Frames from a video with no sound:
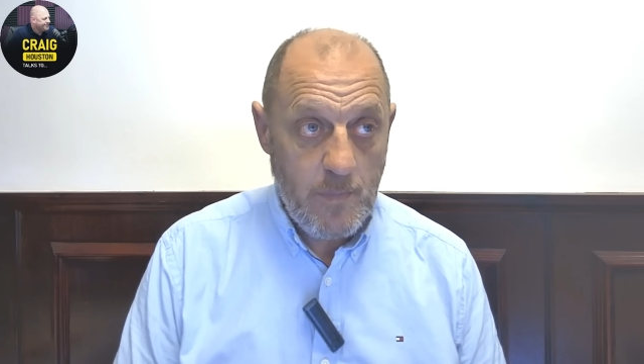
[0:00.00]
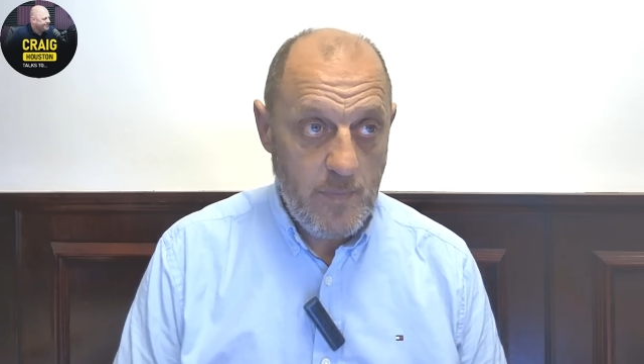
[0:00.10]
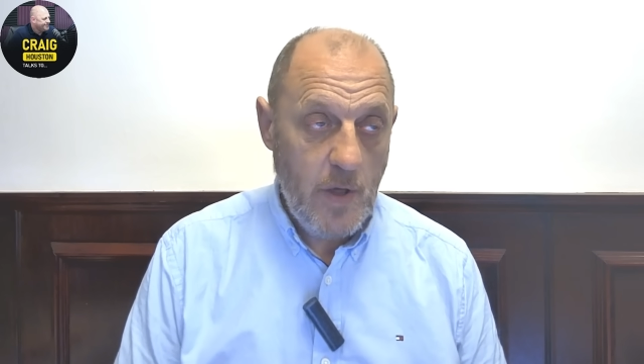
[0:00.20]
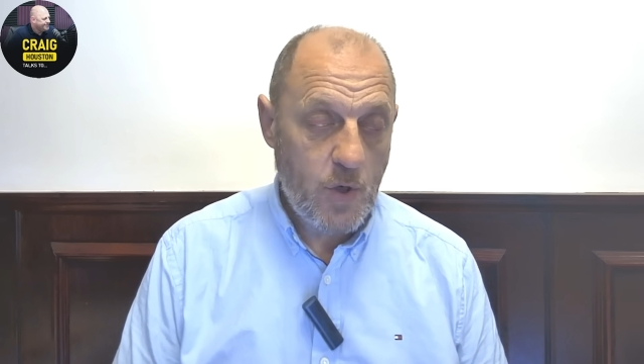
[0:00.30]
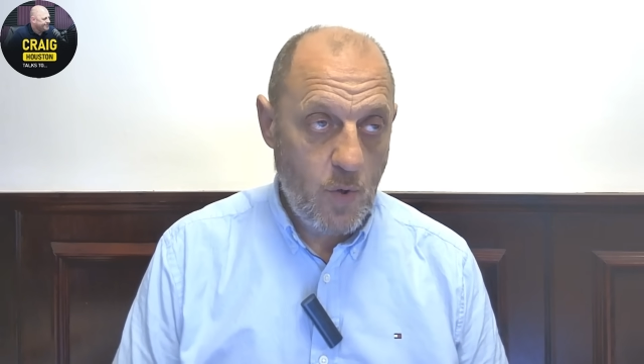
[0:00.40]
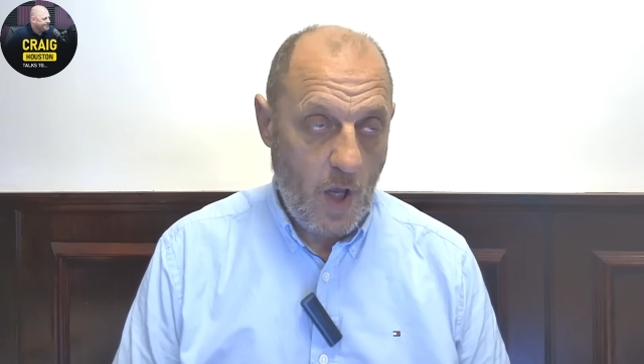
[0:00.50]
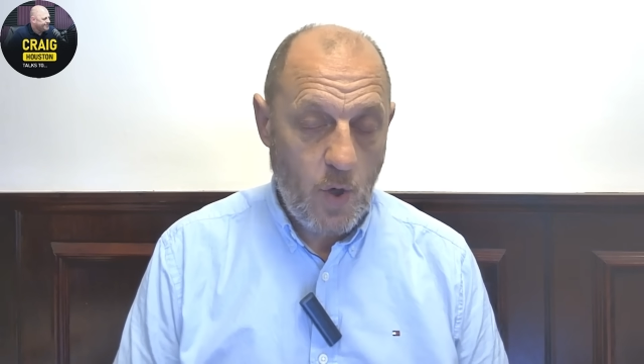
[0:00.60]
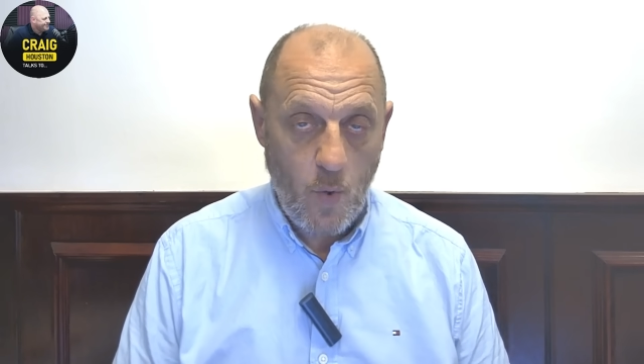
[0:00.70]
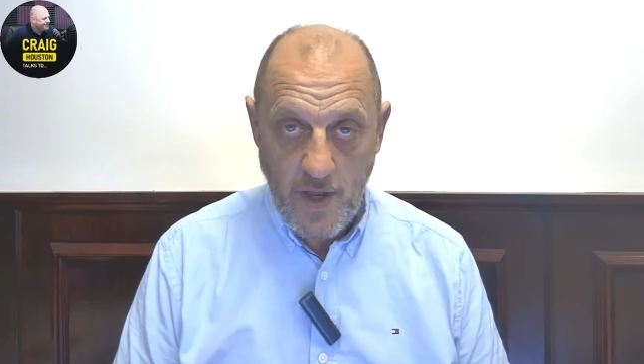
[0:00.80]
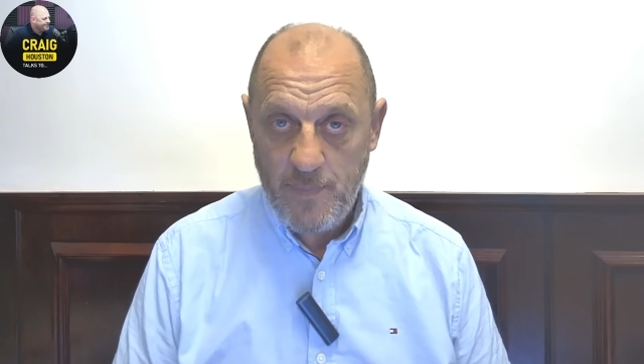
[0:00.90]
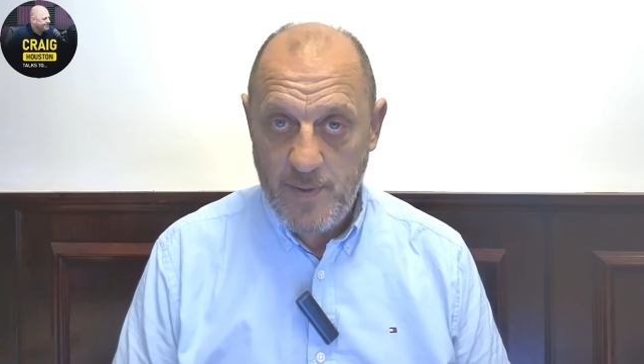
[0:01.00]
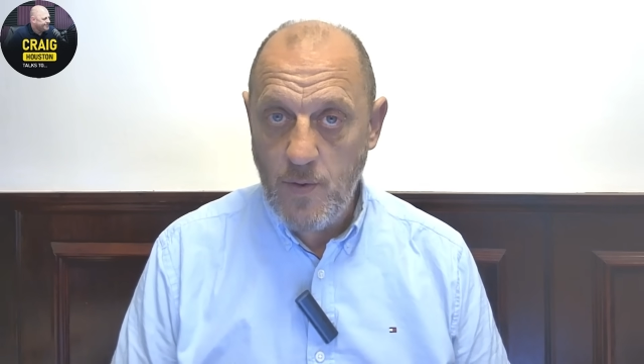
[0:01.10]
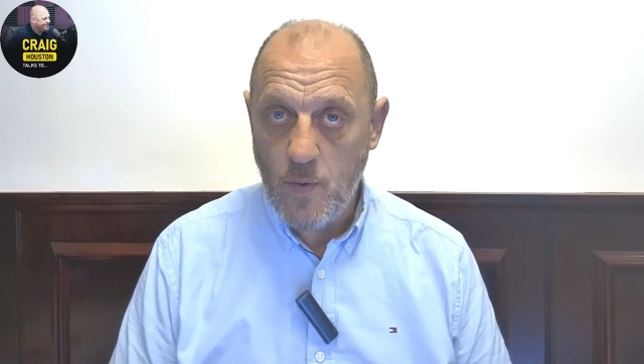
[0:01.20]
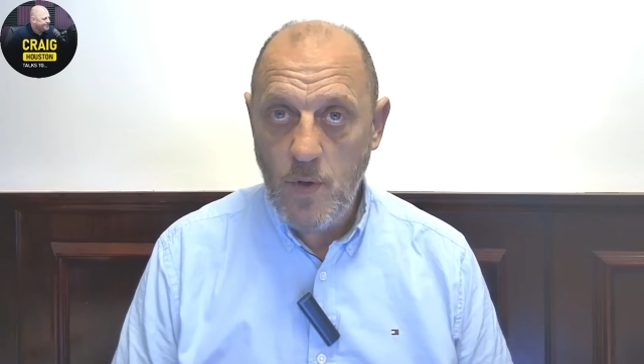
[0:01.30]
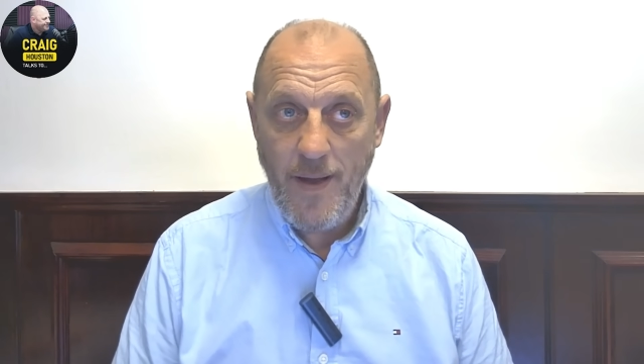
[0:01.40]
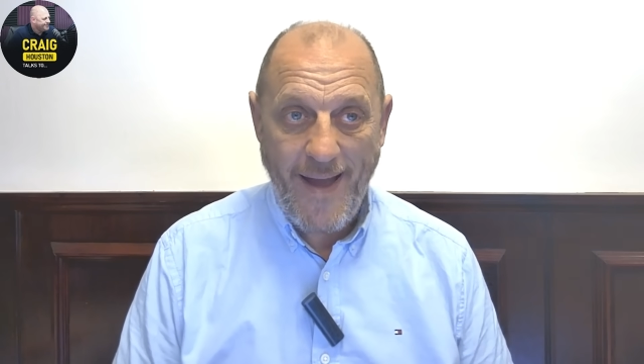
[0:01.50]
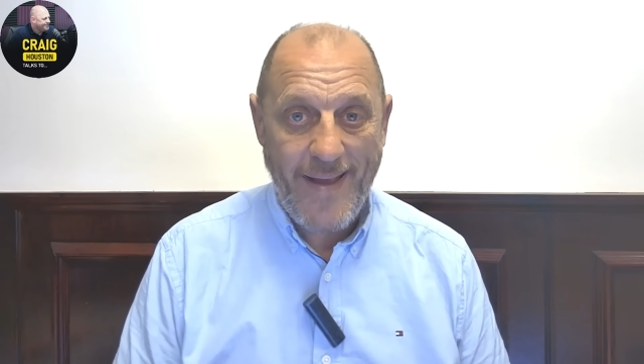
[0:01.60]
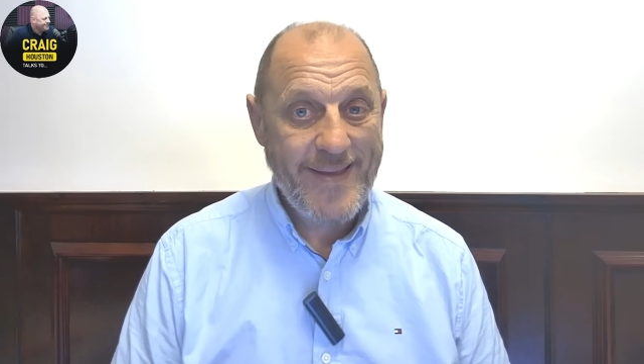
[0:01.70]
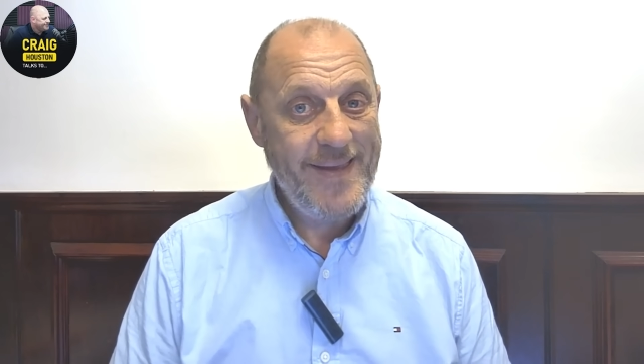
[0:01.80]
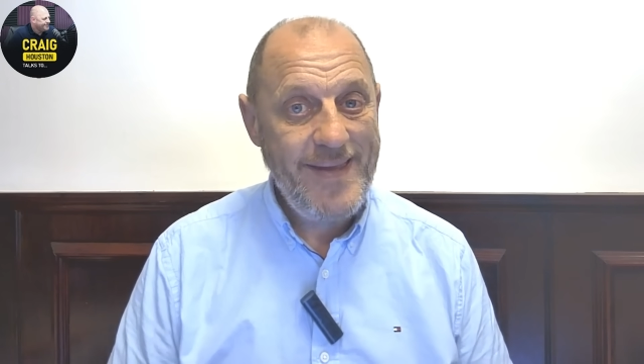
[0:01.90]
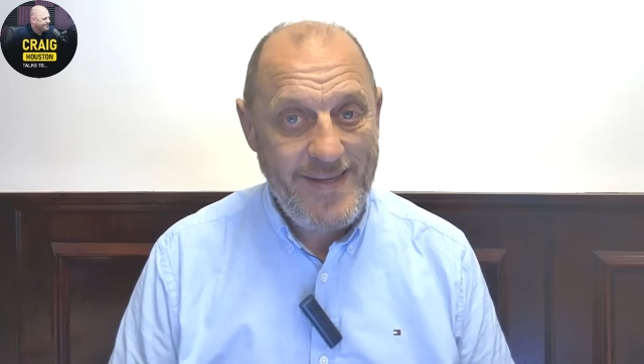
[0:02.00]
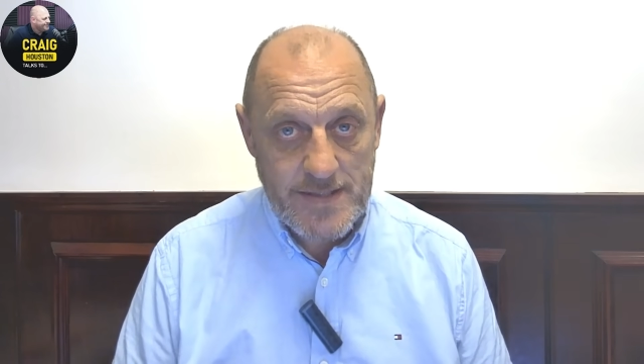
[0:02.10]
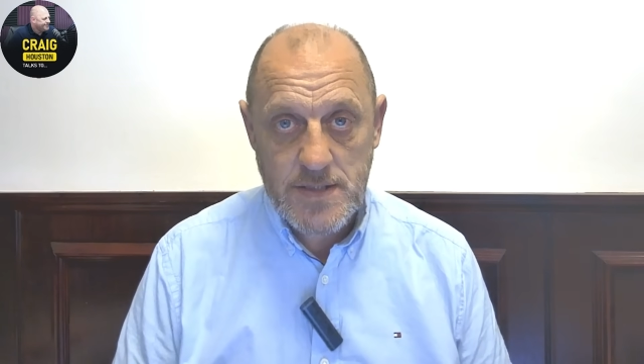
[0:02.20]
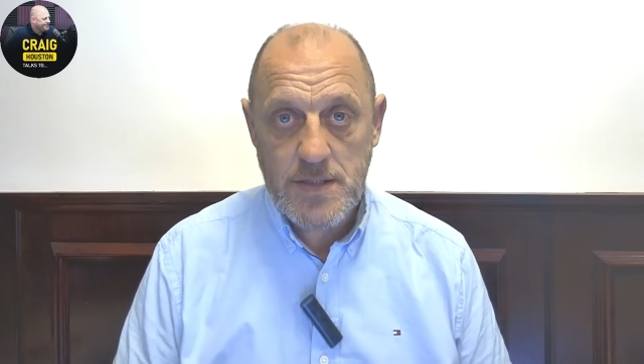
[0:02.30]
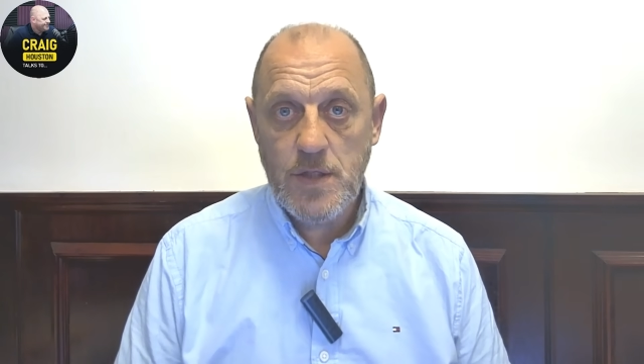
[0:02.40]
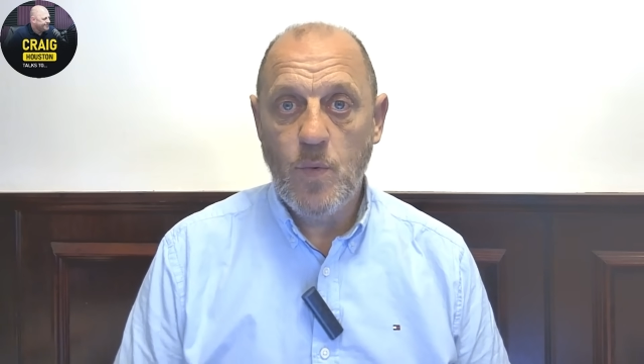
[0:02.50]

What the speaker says: a court of appeal agrees